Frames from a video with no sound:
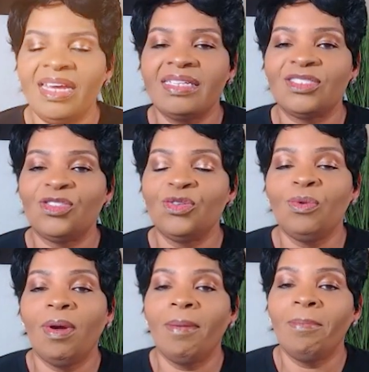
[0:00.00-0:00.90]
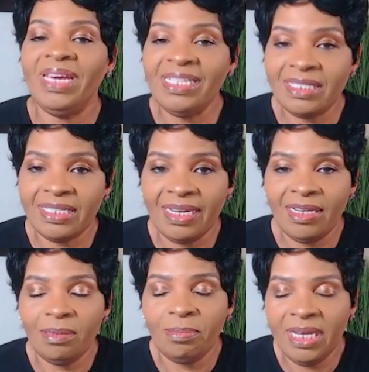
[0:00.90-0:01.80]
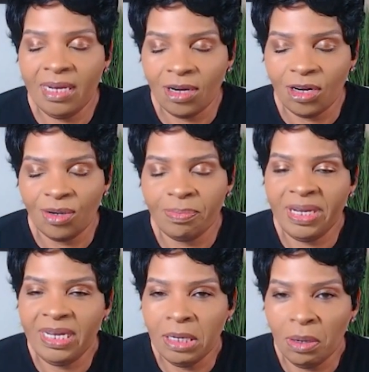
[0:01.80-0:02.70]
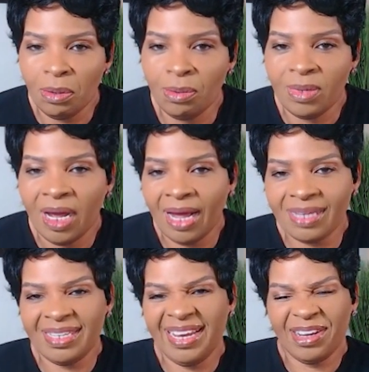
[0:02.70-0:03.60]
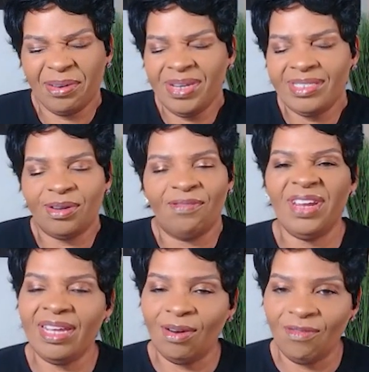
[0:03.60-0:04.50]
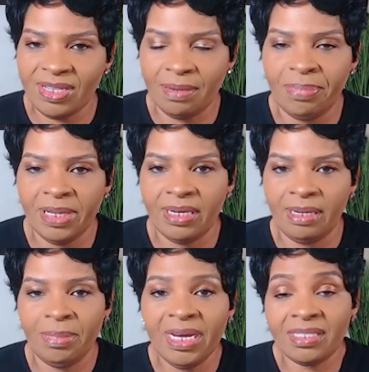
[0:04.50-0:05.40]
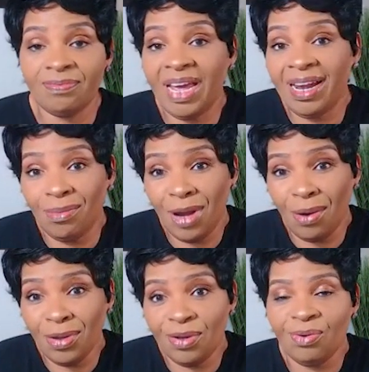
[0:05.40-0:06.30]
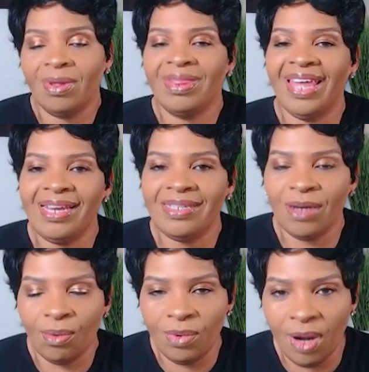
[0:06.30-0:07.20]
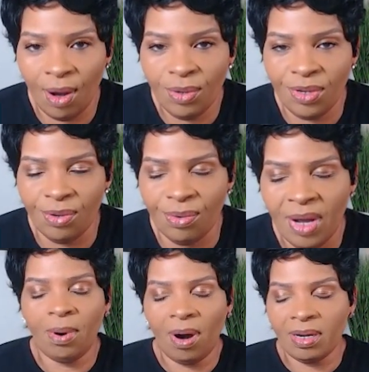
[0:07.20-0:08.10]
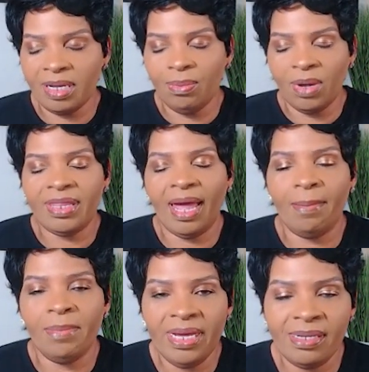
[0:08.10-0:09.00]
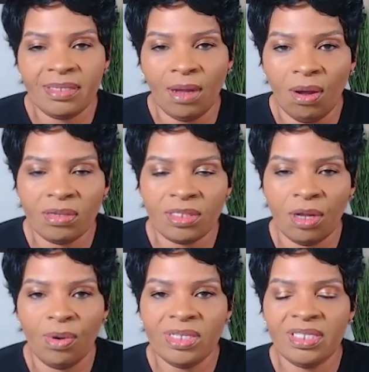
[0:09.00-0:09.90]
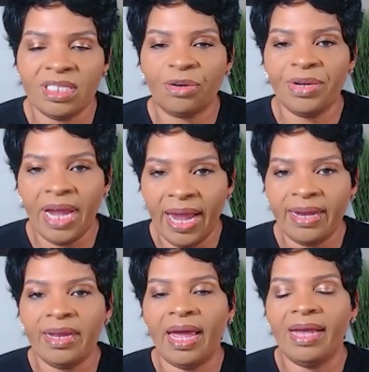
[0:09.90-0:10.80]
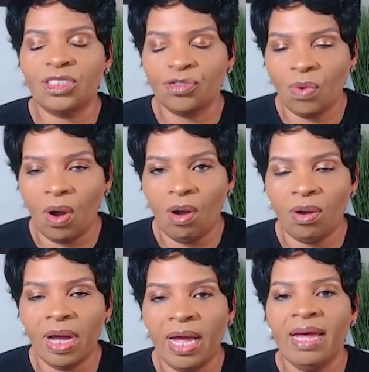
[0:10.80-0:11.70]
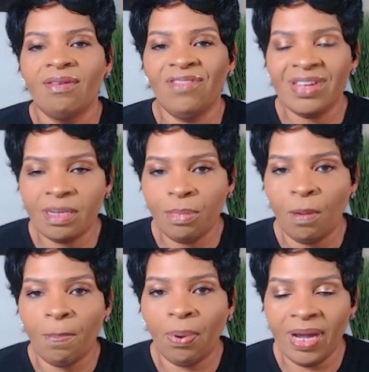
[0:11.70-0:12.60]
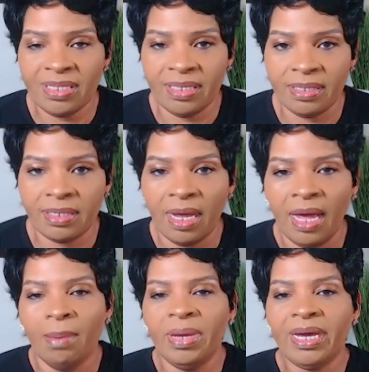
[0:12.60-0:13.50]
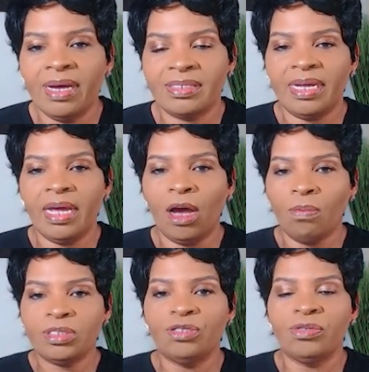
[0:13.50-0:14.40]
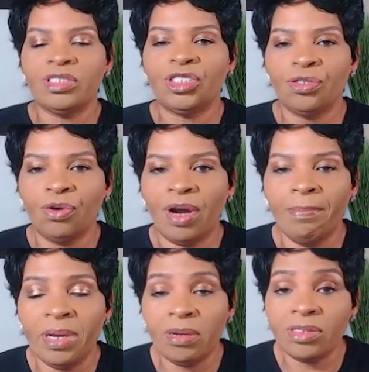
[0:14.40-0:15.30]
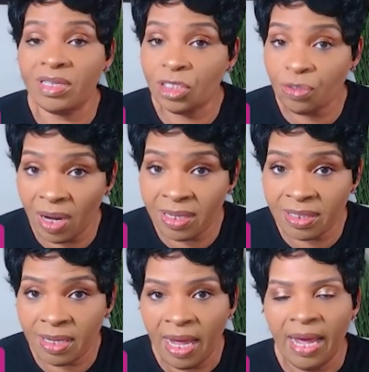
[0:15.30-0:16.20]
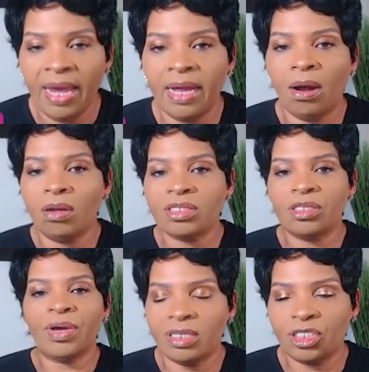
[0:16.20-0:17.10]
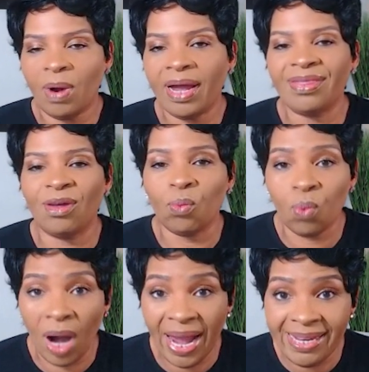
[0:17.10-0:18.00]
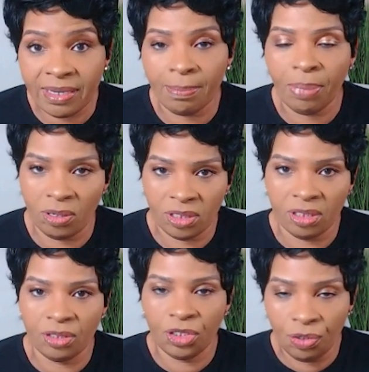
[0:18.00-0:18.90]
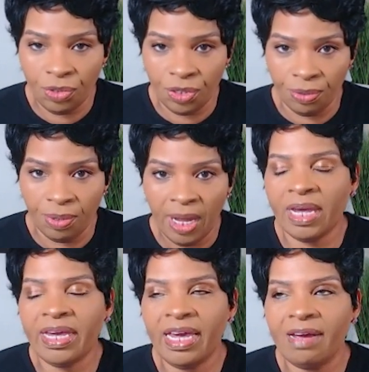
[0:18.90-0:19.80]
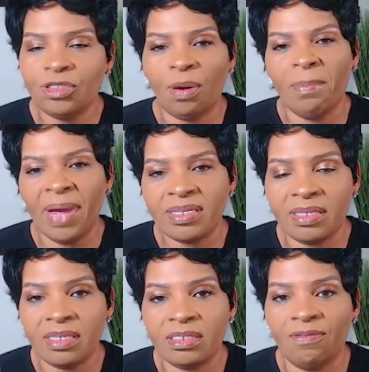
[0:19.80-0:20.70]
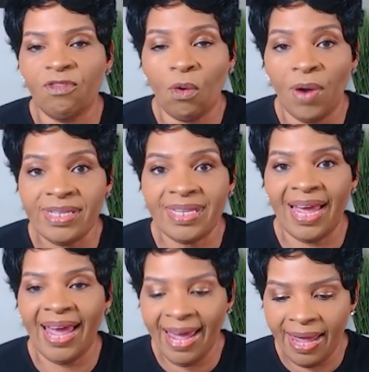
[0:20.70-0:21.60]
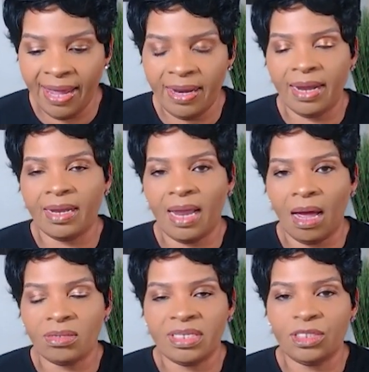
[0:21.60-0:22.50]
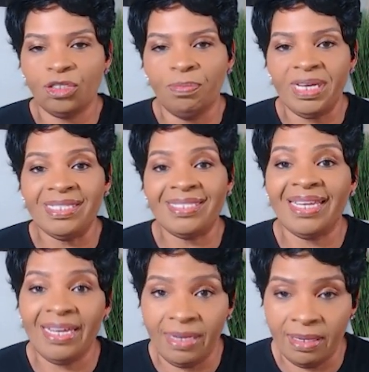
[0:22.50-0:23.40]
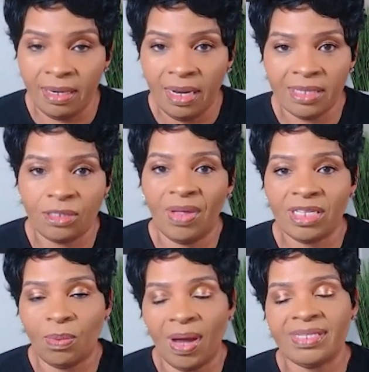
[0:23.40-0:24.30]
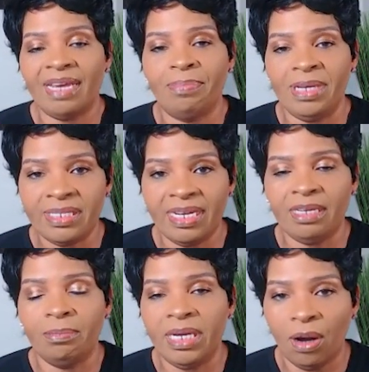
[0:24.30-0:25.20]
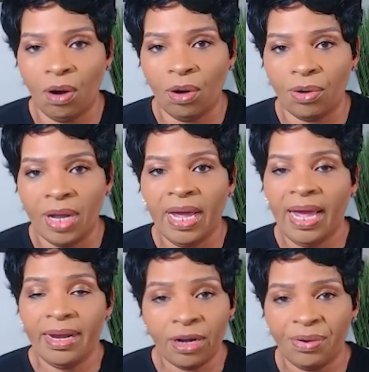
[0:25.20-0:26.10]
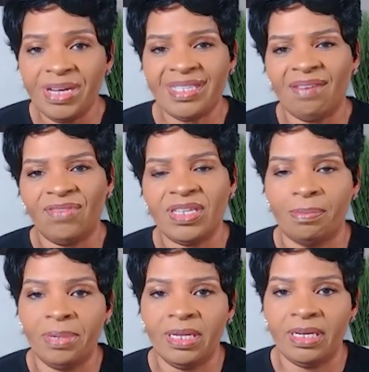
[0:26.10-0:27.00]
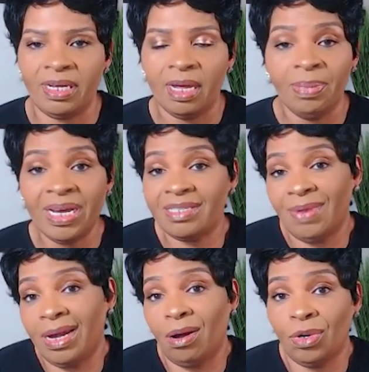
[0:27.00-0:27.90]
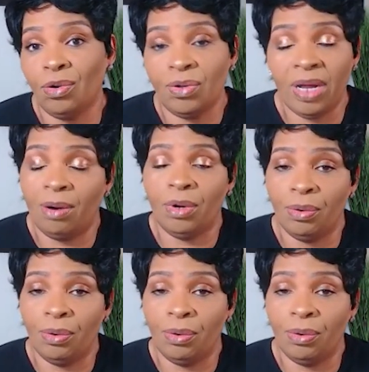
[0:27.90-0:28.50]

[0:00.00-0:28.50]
is to be seen, be heard, be known. I say increase your video visibility because if they don't know you, they don't know you. Partly what that means also is just creating a strong, visible presence because it helps to ensure and builds the trust. It also attracts the right person to you. It gives your message voice and it allows it to be seen. And so that's why I say be seen, be heard, and increase that visibility because if they don't know you, they don't